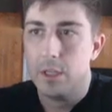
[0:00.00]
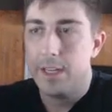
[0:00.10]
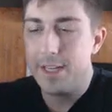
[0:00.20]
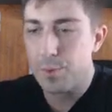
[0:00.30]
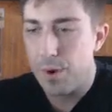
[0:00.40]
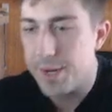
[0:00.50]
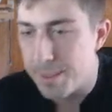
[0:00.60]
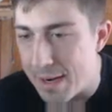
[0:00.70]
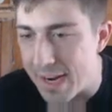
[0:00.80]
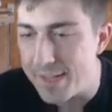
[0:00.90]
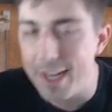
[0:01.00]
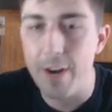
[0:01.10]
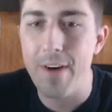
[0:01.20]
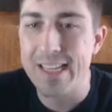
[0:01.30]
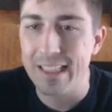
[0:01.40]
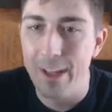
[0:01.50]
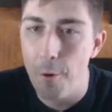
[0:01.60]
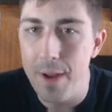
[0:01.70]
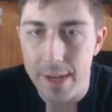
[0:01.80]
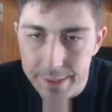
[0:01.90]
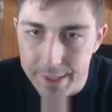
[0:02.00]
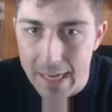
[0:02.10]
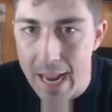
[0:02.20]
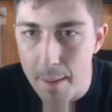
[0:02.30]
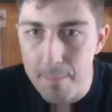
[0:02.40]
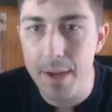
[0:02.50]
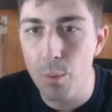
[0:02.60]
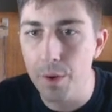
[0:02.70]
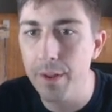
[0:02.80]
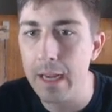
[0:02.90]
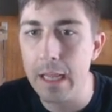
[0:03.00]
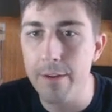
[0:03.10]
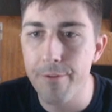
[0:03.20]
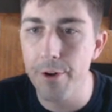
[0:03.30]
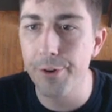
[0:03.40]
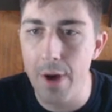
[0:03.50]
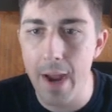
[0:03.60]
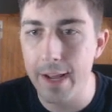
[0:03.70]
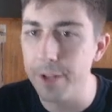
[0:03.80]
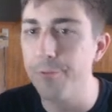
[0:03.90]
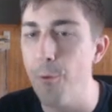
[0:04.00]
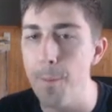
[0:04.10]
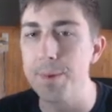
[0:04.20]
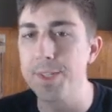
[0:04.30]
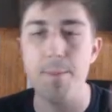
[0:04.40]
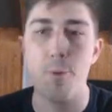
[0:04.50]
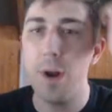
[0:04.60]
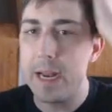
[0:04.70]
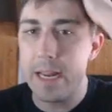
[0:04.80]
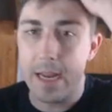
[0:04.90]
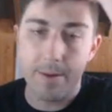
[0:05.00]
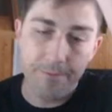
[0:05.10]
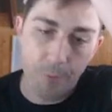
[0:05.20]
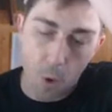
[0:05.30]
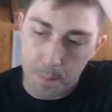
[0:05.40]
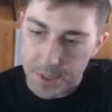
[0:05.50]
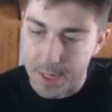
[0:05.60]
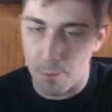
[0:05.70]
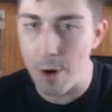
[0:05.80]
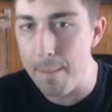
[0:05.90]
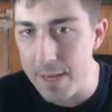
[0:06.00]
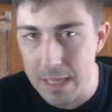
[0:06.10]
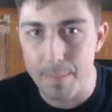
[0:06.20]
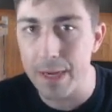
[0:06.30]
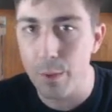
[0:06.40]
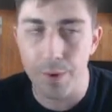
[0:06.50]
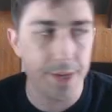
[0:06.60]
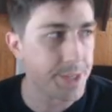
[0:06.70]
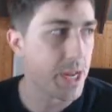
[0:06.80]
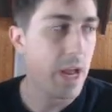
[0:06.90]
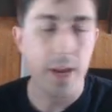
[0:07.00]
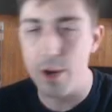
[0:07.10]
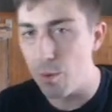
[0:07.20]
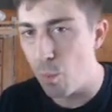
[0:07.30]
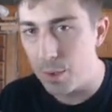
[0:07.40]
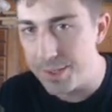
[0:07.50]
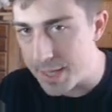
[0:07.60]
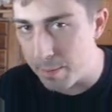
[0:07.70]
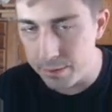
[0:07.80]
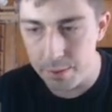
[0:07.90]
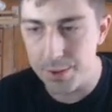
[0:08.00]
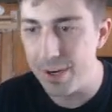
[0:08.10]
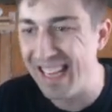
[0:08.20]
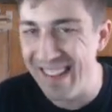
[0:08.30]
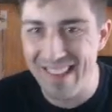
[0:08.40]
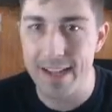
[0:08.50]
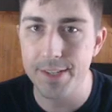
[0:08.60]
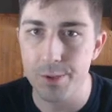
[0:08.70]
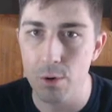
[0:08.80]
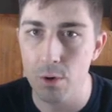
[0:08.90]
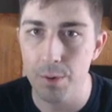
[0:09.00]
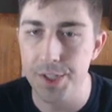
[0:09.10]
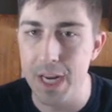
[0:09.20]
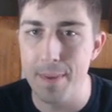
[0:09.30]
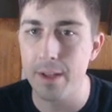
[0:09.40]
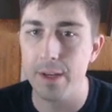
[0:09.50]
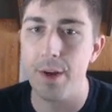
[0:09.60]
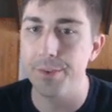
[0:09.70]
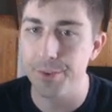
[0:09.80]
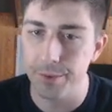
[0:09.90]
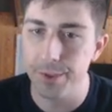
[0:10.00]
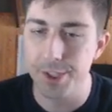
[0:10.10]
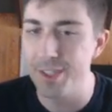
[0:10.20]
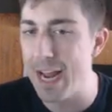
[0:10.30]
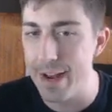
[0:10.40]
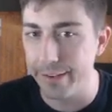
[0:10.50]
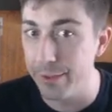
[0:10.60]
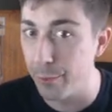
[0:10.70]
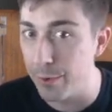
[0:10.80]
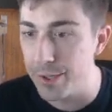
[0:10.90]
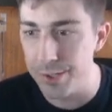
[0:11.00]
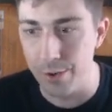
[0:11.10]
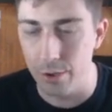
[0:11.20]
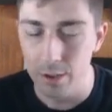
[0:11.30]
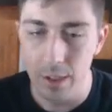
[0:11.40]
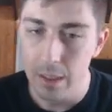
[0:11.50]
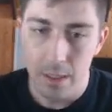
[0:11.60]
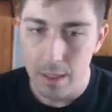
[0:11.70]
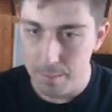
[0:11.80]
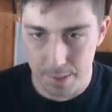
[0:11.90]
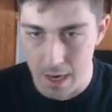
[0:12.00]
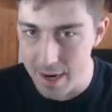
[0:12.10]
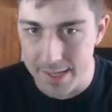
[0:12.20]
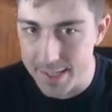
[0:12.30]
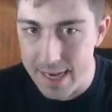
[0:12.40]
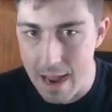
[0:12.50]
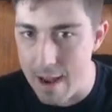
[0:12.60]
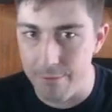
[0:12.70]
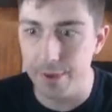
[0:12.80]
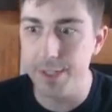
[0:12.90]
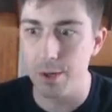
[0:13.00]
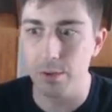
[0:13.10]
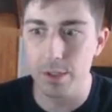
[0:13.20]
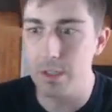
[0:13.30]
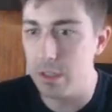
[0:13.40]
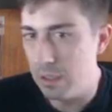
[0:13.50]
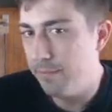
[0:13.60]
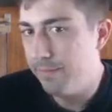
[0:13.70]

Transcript: It is what it is. Somebody got to sacrifice a little bit to gain a big one like the Infernal Dragon. It's 4% more AD and 4% more AP. And the big one is you're one step closer to getting that soul, which is going to be Cloud Soul, which is technically the worst soul. But honestly, every soul is good.